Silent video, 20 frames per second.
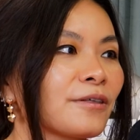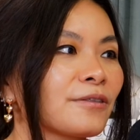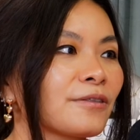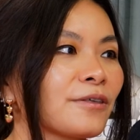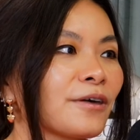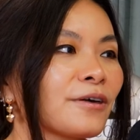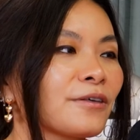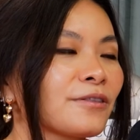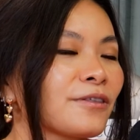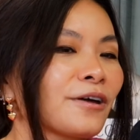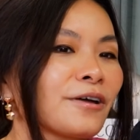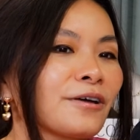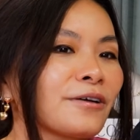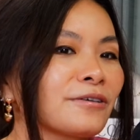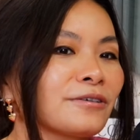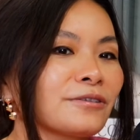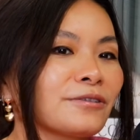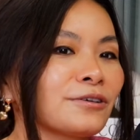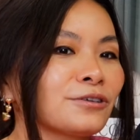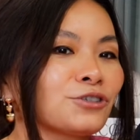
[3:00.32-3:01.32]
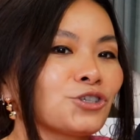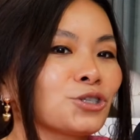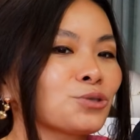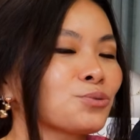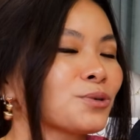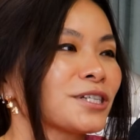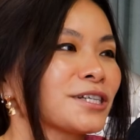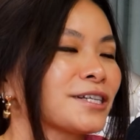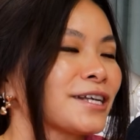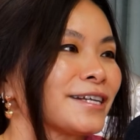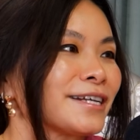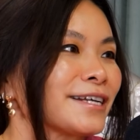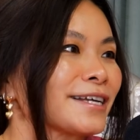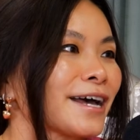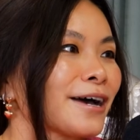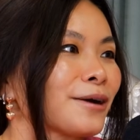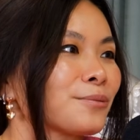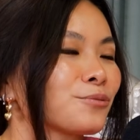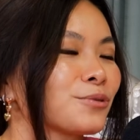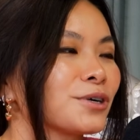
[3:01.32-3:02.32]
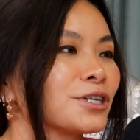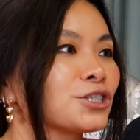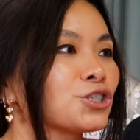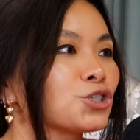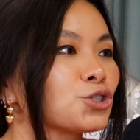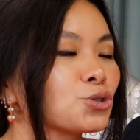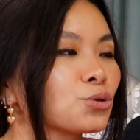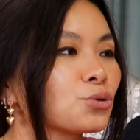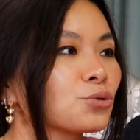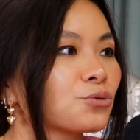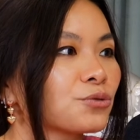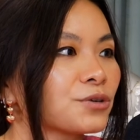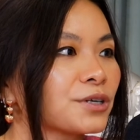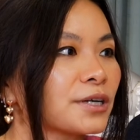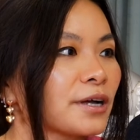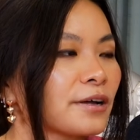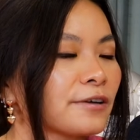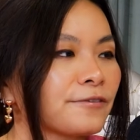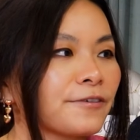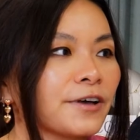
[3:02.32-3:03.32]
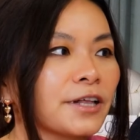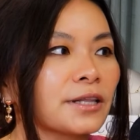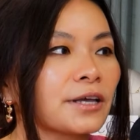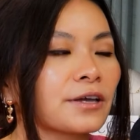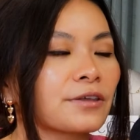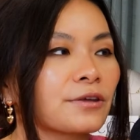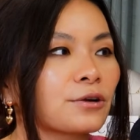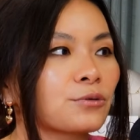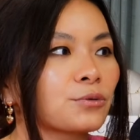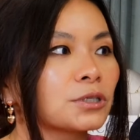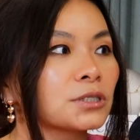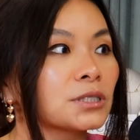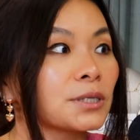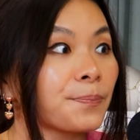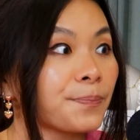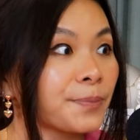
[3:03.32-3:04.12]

there just wasn't any gap. Whereas jewelry, I felt like there was a